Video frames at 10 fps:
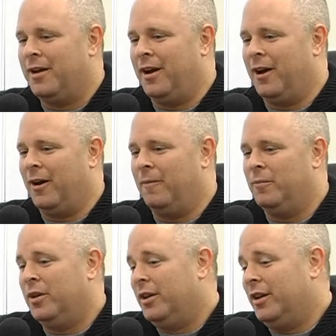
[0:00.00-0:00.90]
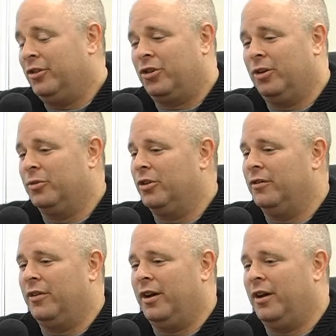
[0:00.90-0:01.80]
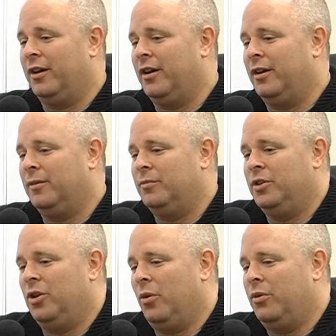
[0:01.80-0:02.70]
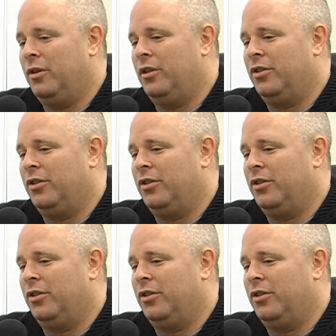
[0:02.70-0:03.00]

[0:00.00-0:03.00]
In terms of, the